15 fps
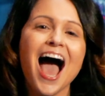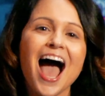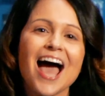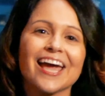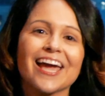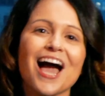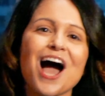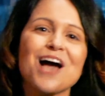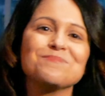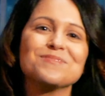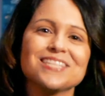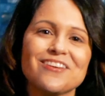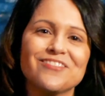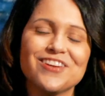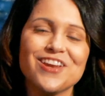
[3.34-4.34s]
Hi, I'm
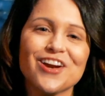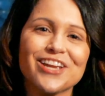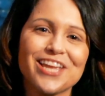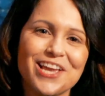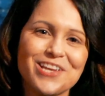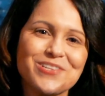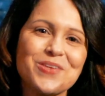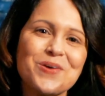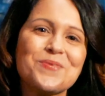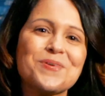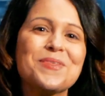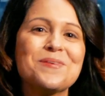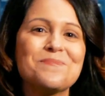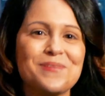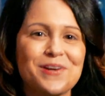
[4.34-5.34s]
Stephanie Arcangelo
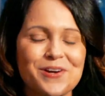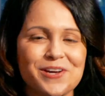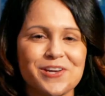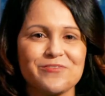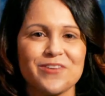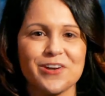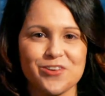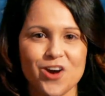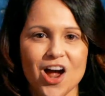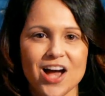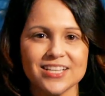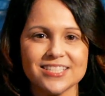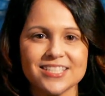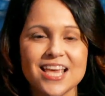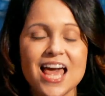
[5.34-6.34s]
with the American Red Cross.